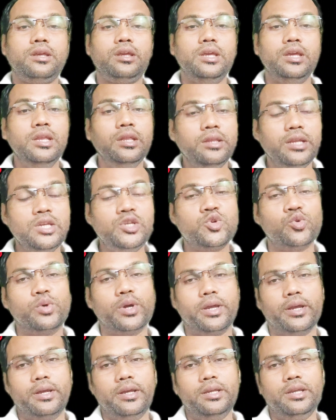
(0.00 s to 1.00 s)
in this
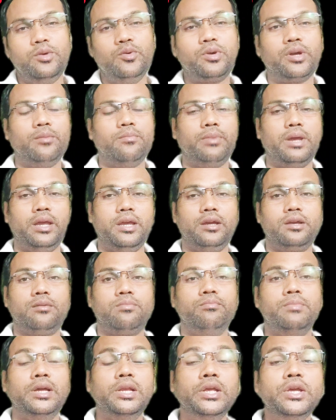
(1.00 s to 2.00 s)
way, you can make
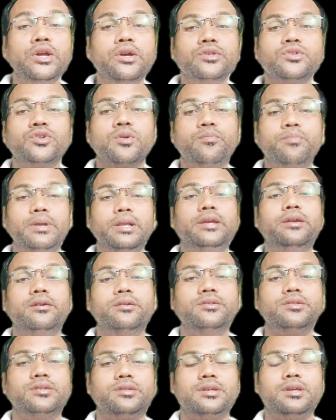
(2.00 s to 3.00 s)
millions
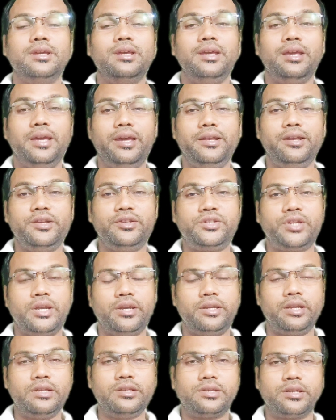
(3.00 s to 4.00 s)
English
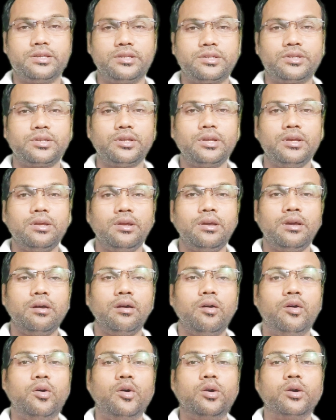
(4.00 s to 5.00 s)
sentences
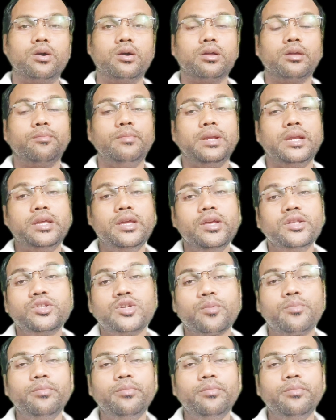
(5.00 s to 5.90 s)
or millions